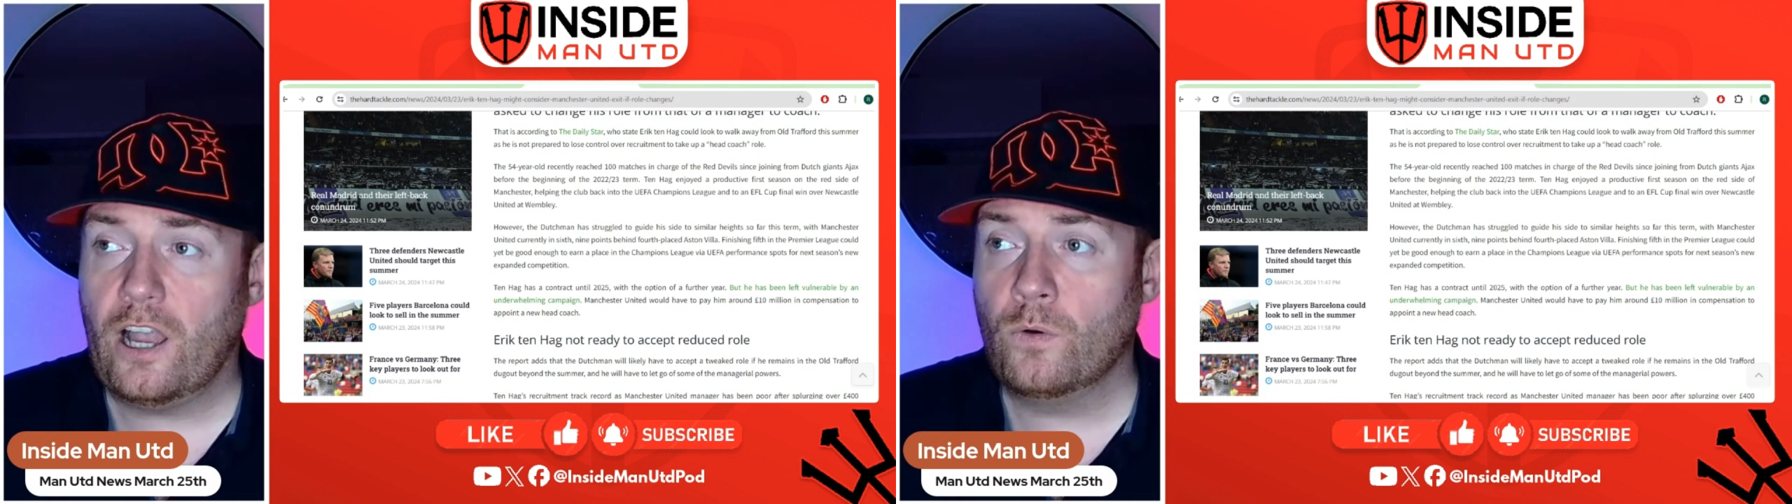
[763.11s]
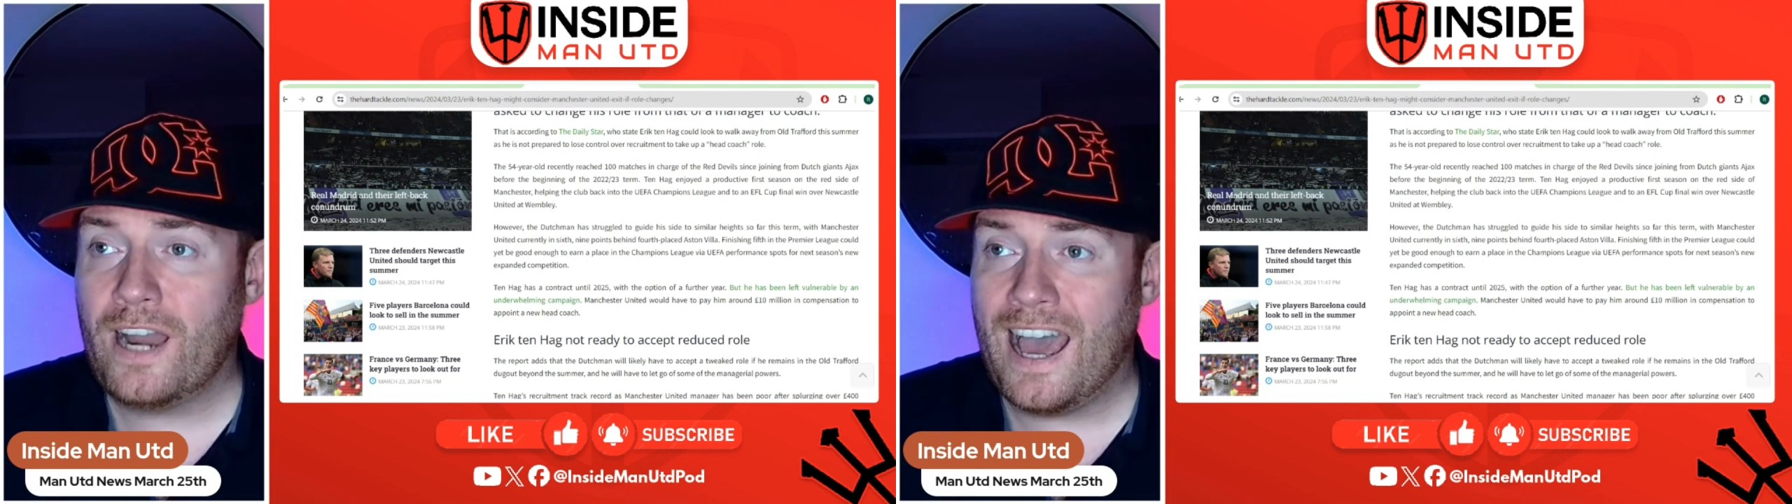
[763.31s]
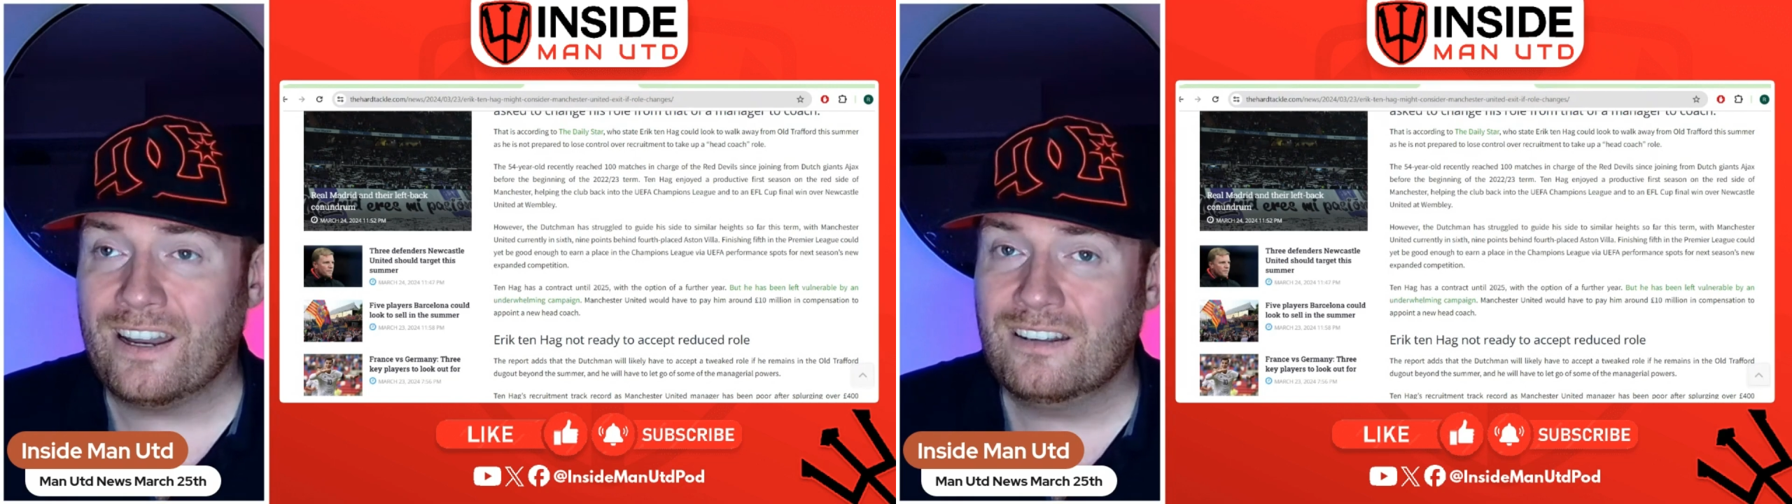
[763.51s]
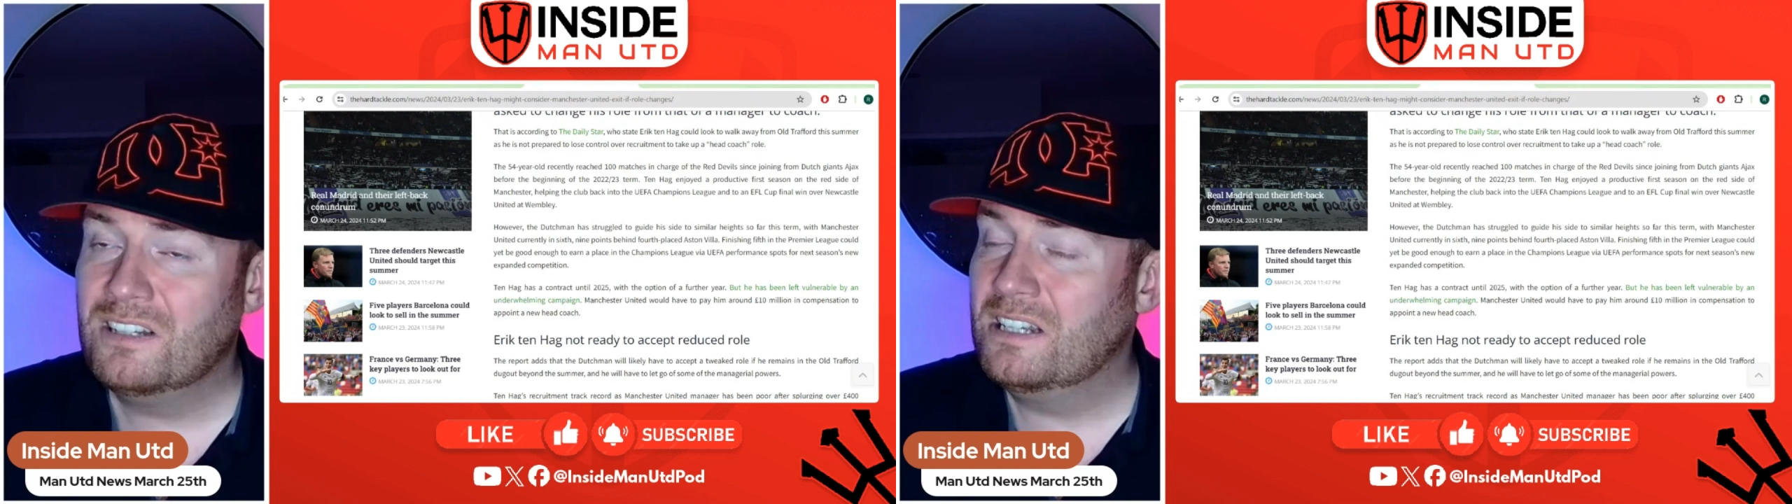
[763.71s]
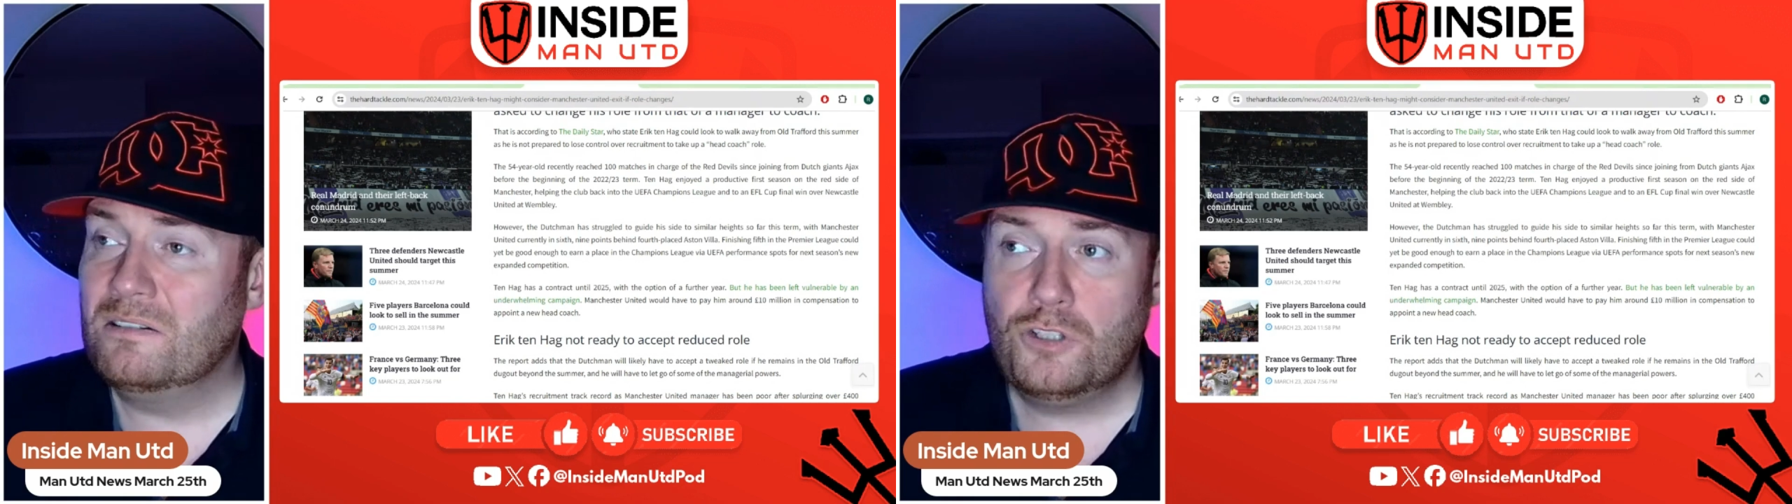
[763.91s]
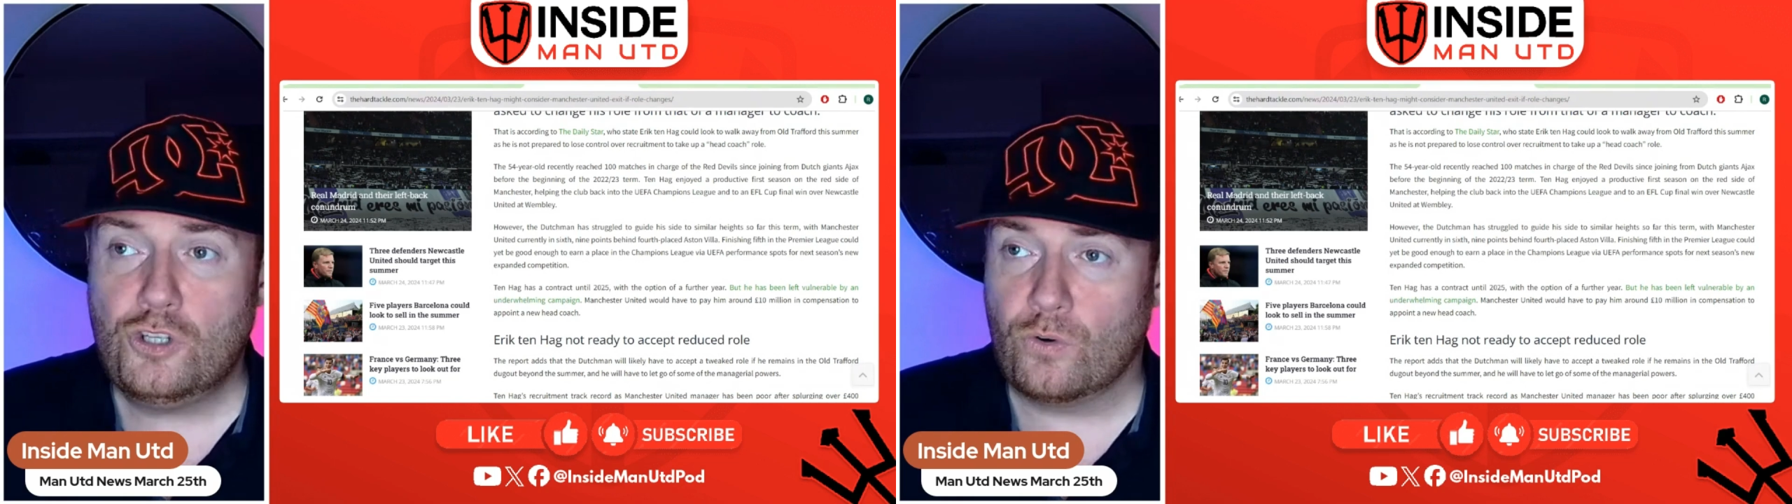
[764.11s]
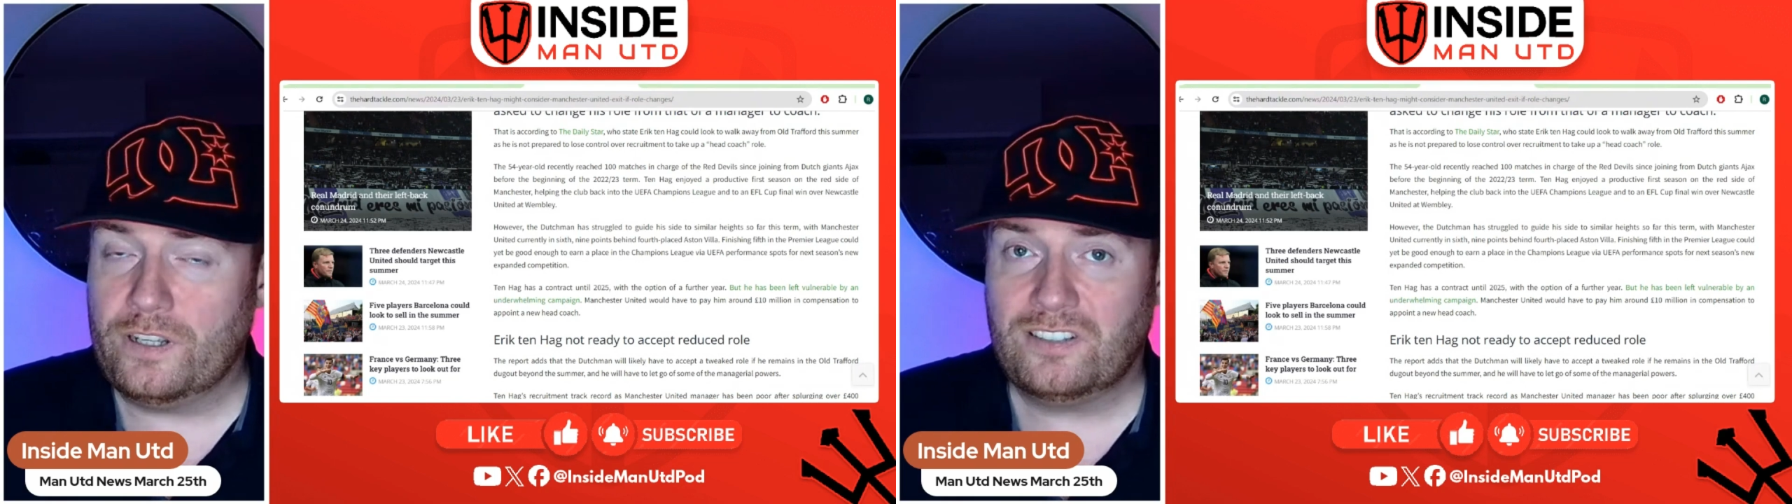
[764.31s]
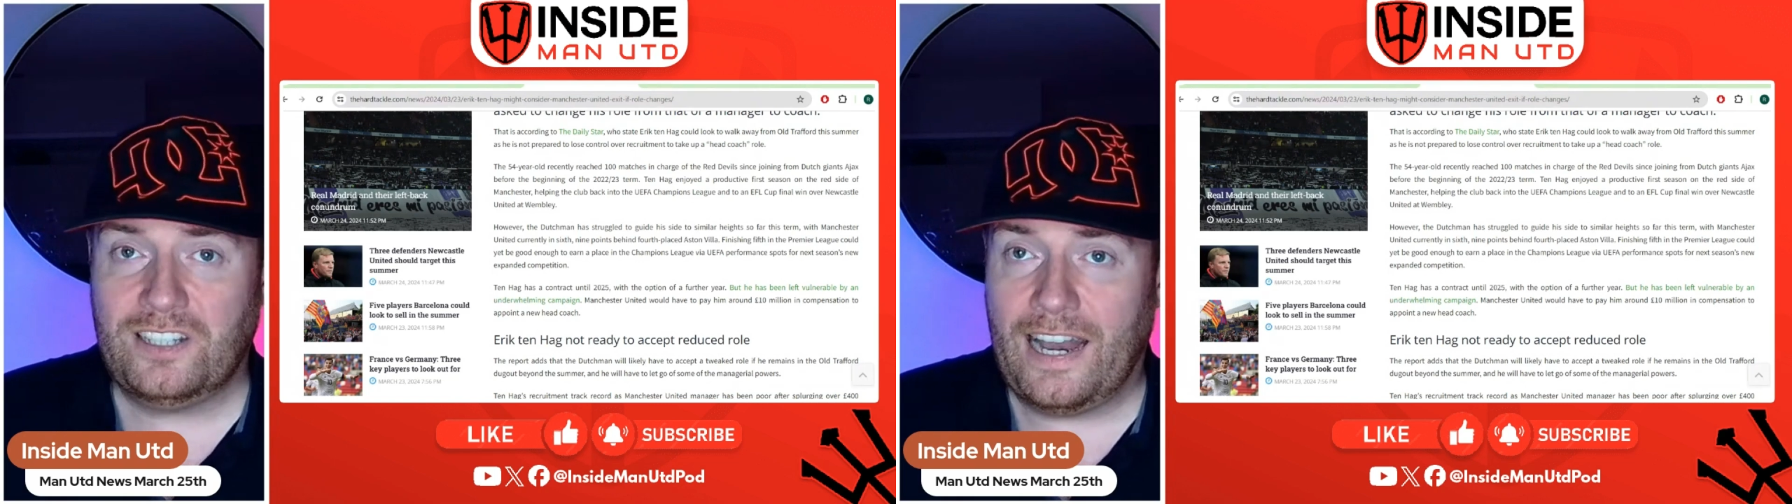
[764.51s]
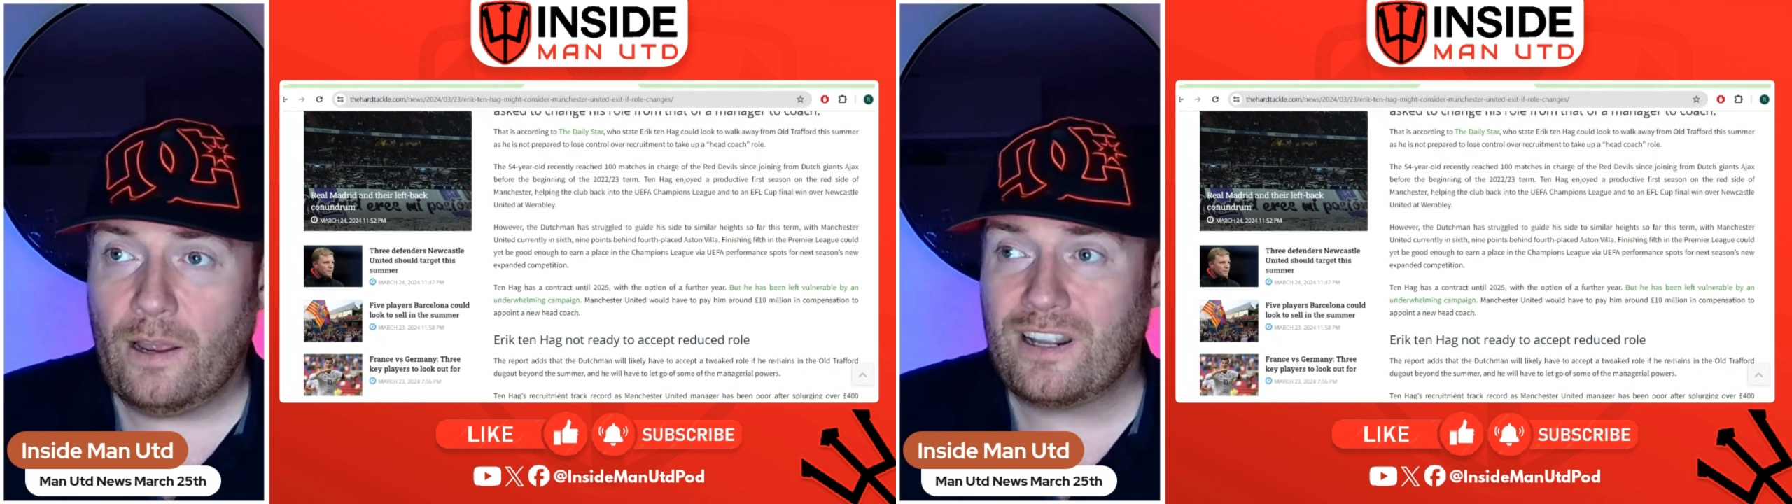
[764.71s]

Onana, jury is still out.